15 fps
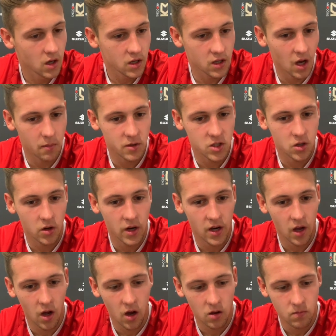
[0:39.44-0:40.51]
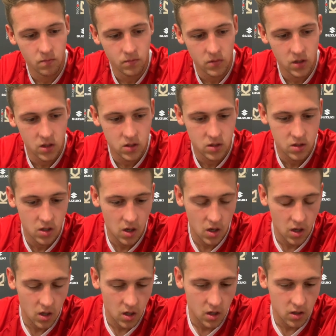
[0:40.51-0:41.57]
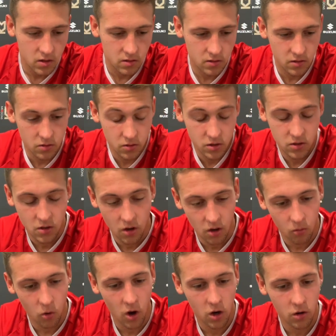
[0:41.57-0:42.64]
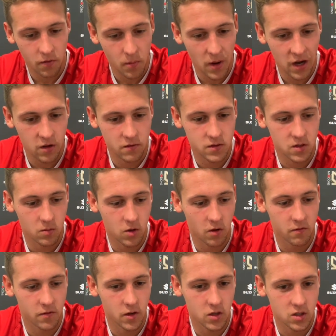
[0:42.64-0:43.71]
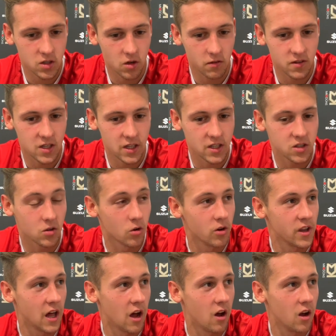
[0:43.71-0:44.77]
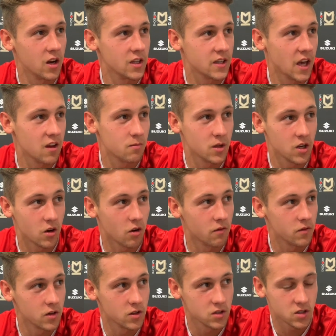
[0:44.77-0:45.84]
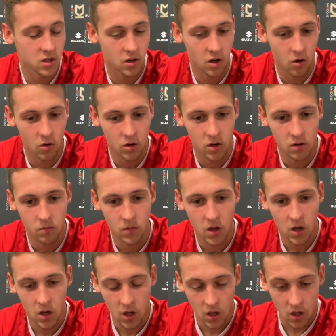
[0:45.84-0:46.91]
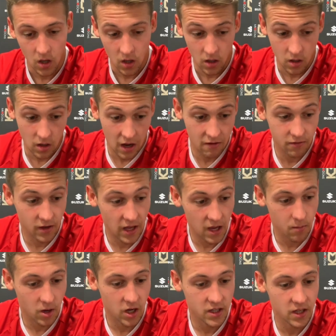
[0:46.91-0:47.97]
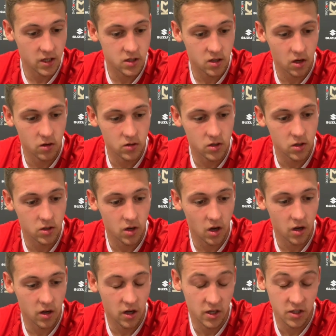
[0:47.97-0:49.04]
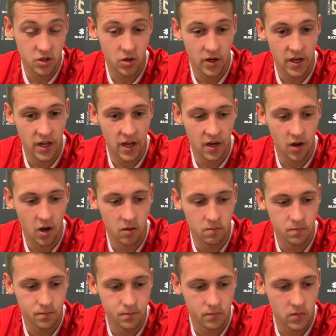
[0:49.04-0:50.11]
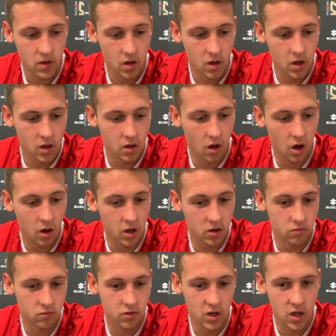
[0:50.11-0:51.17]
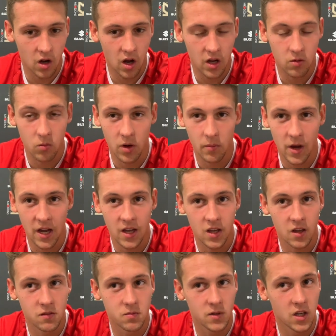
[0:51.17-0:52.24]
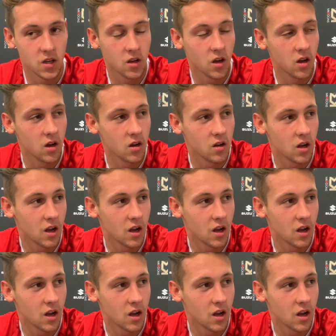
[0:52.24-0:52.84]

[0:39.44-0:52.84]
Yeah, I'm enjoying it. It's just got to work off the back of some confidence, and obviously scoring that early gave me the confidence to go on and have the game that I did. So it was good. I enjoyed it, and no, I really like wing back. It gives me the